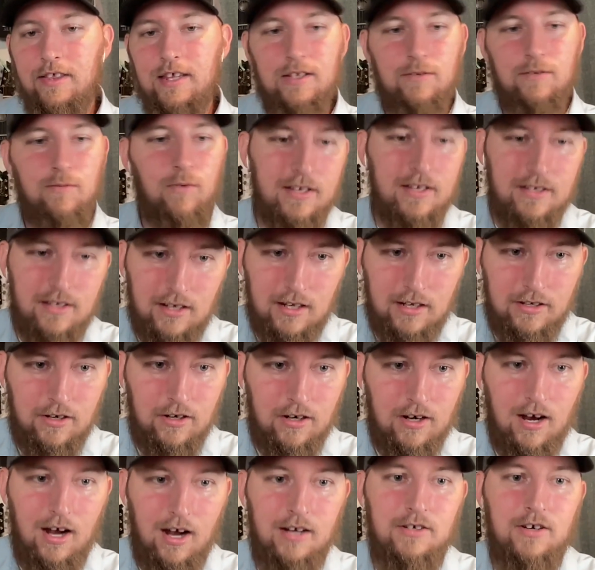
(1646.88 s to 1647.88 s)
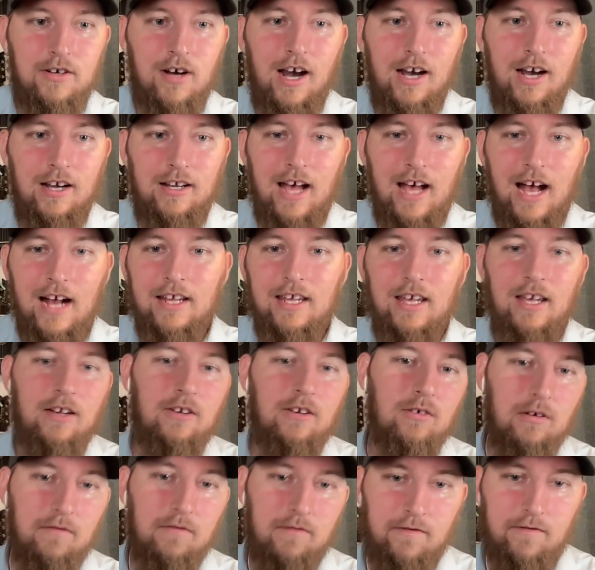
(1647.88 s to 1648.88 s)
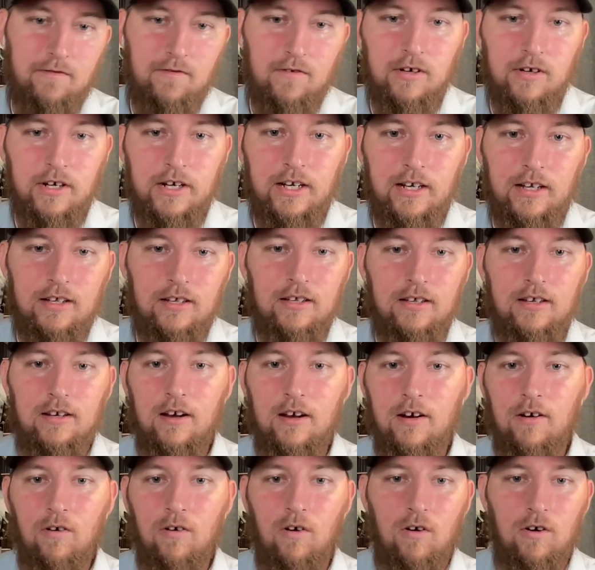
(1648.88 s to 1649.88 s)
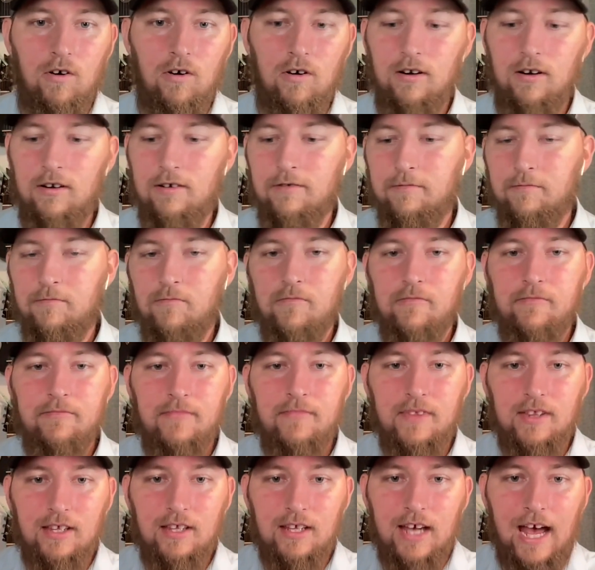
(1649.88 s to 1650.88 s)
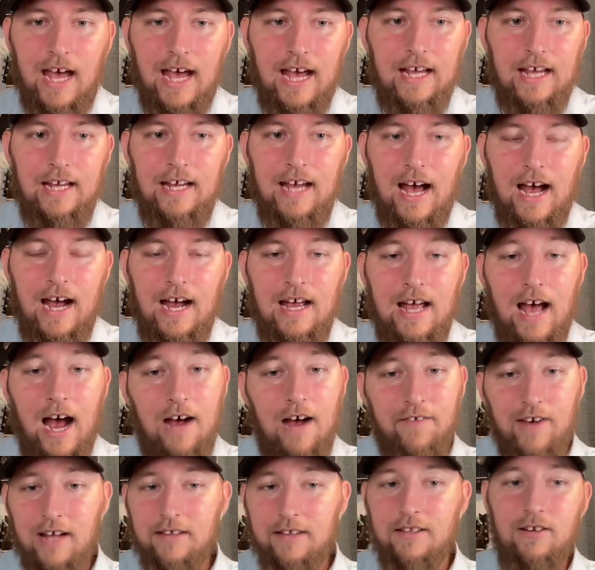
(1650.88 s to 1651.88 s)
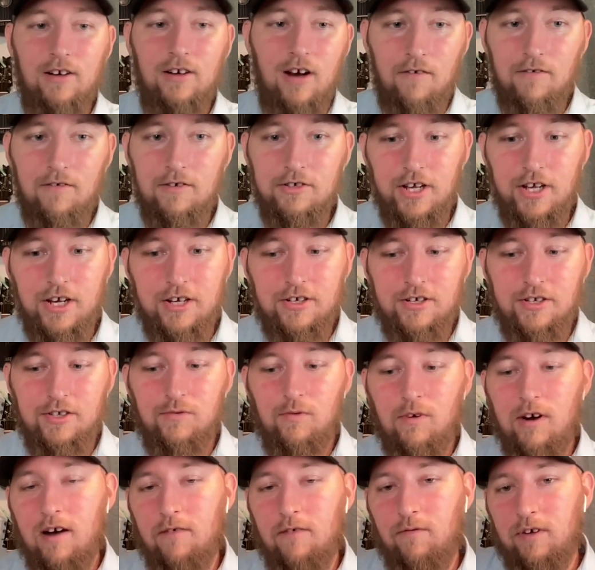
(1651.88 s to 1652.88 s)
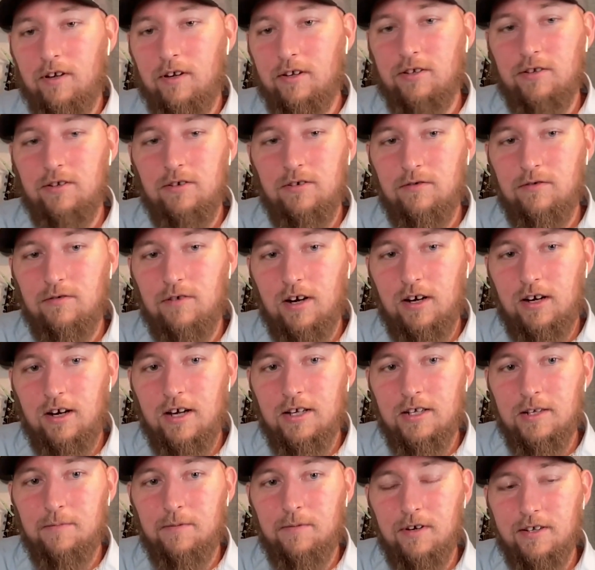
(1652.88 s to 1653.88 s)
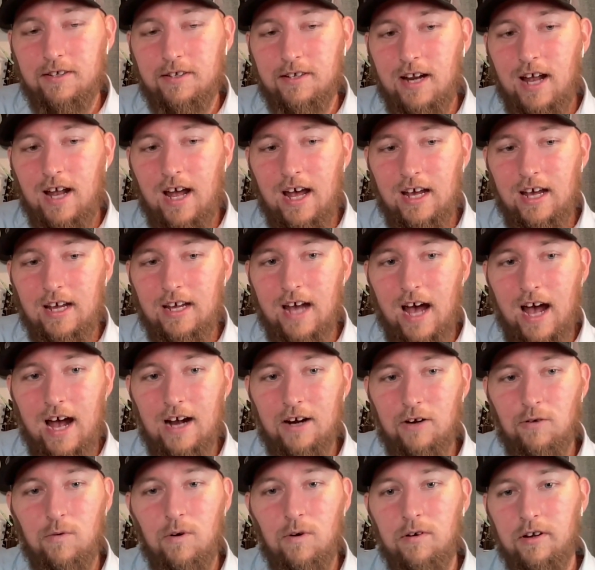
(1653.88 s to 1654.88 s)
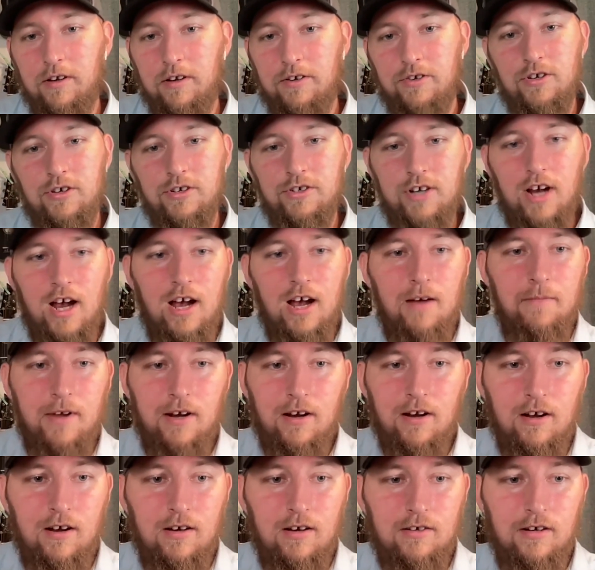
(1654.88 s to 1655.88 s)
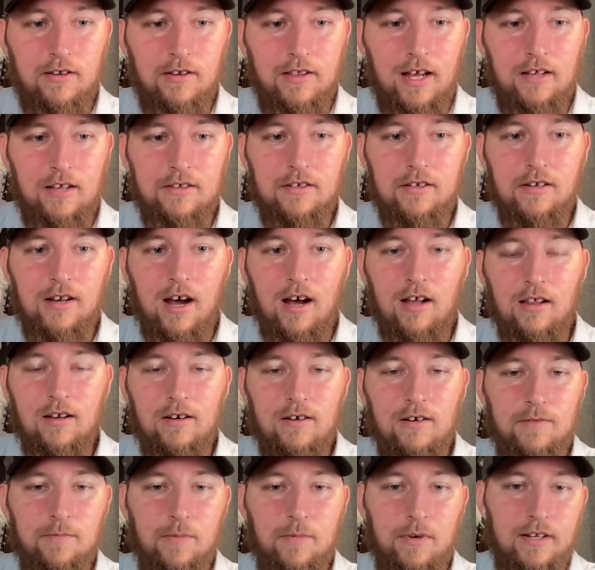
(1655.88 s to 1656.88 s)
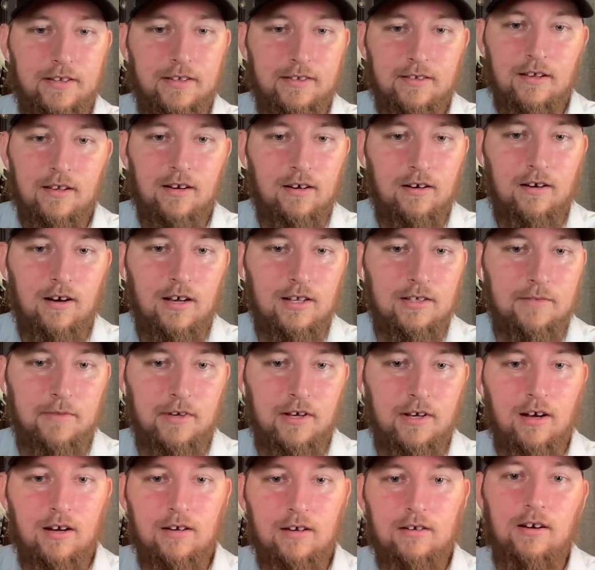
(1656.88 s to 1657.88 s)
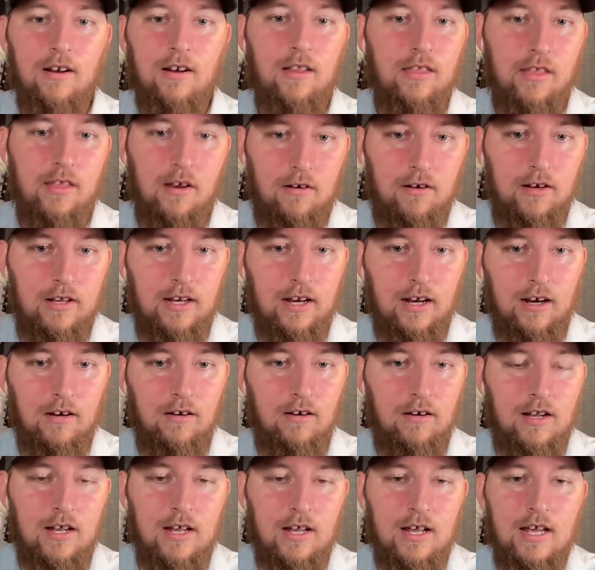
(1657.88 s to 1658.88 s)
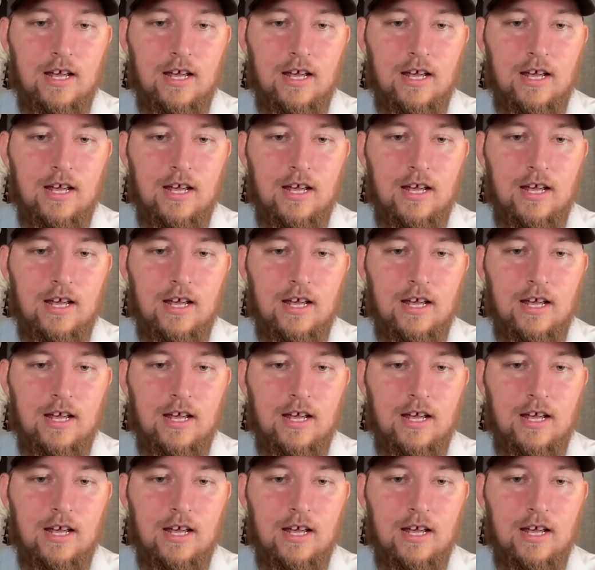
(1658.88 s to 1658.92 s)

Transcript: This wasn't in your contract. I can't do it for free, or hey, I've had the conversations where I've went to a customer and said, hey, I quoted your job at $100,000, but it's going to cost me 130 now,